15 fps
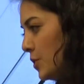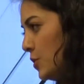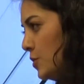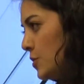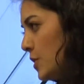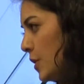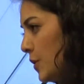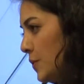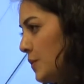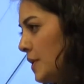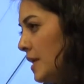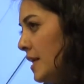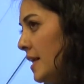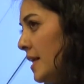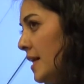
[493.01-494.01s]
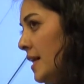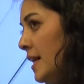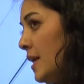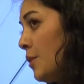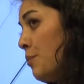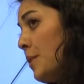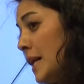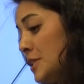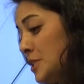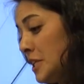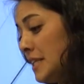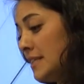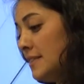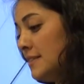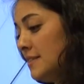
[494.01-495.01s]
So,
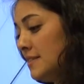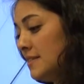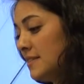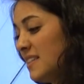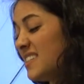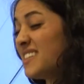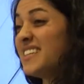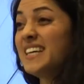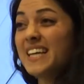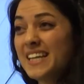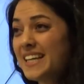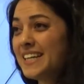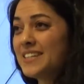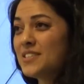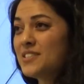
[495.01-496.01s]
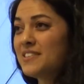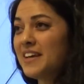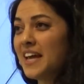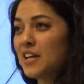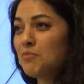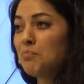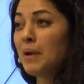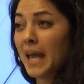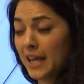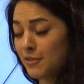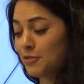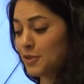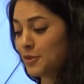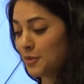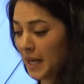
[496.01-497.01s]
oppression is a hideous and
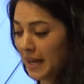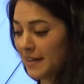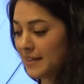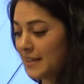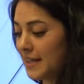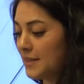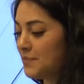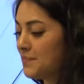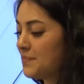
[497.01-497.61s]
painful reality.